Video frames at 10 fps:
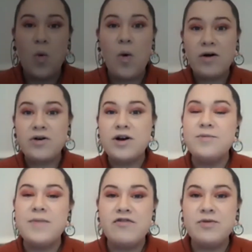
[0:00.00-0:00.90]
welcome
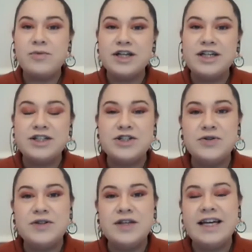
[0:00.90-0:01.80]
everybody to
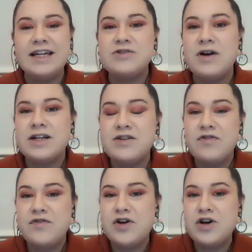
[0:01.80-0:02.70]
the interactive
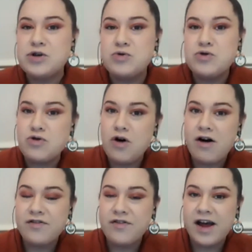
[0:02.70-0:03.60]
virtual craft
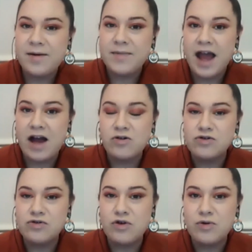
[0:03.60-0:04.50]
fair held
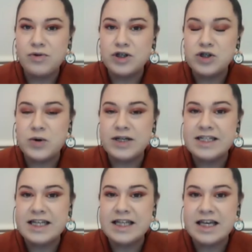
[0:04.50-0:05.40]
from the
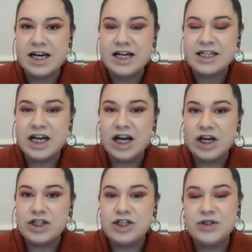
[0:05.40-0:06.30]
23rd
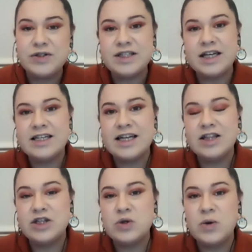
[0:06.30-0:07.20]
to Sunday,
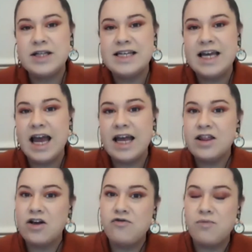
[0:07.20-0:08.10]
the 28th
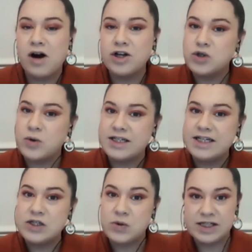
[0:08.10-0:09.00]
of March
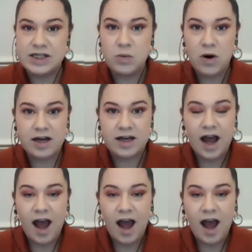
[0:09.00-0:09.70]
2021.